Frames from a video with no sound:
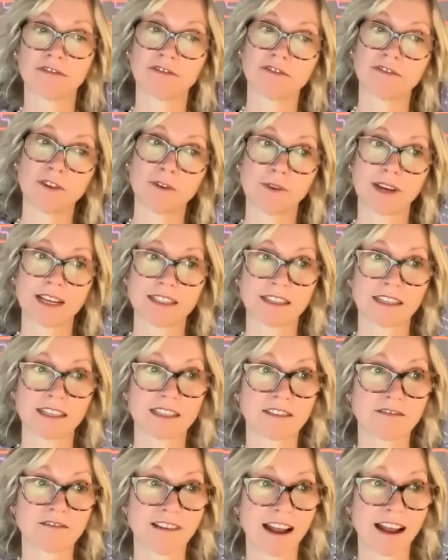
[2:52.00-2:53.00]
We have a few
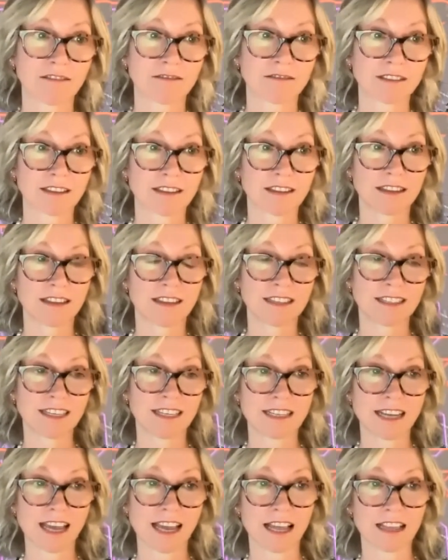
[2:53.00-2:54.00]
questions around the
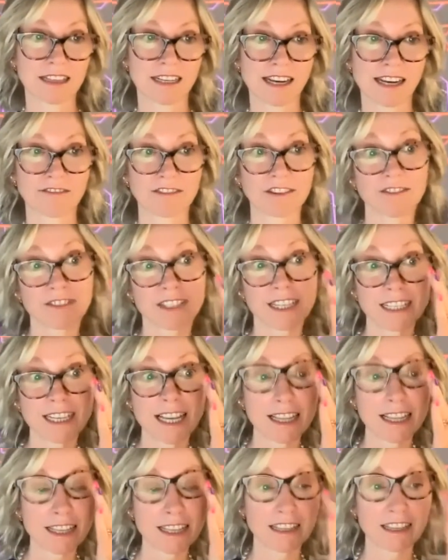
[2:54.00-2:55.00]
detail, the level of
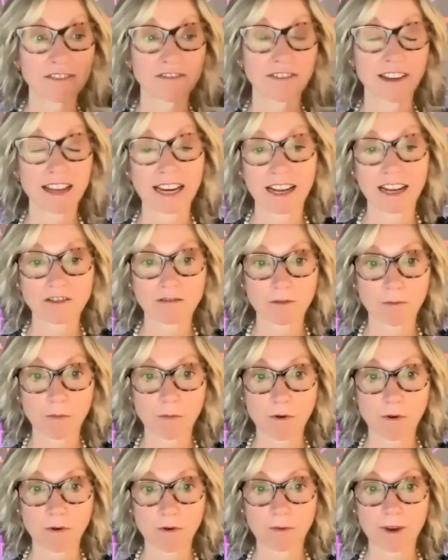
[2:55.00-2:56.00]
detail that the financial
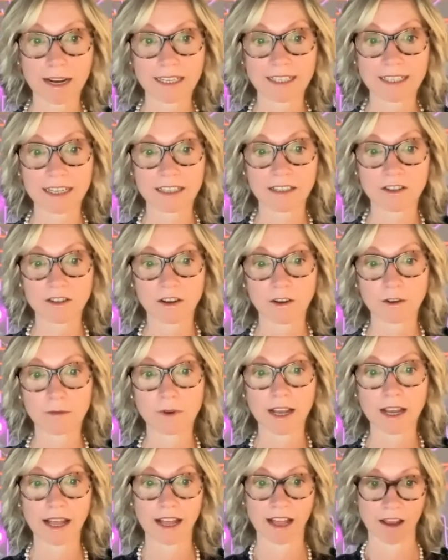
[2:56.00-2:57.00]
report went into,
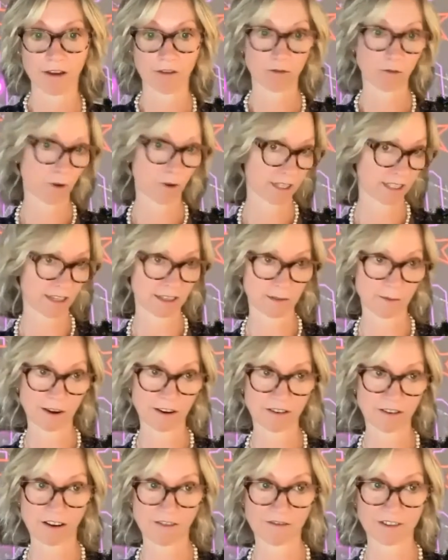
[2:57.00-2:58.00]
questions
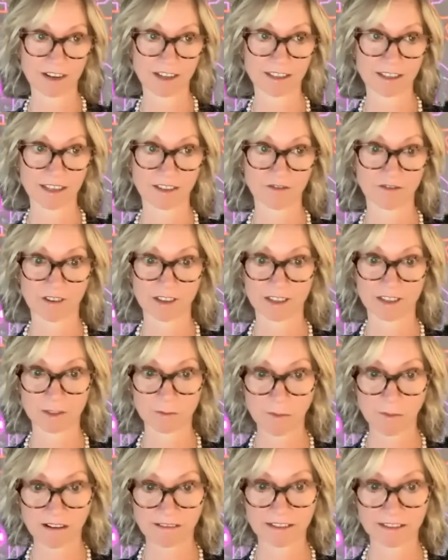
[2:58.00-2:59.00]
about governance and
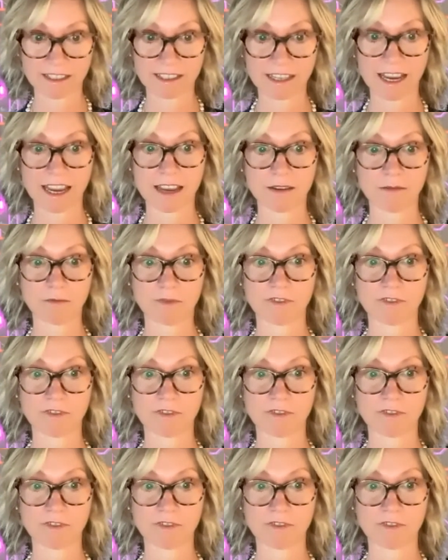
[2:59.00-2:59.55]
transparency.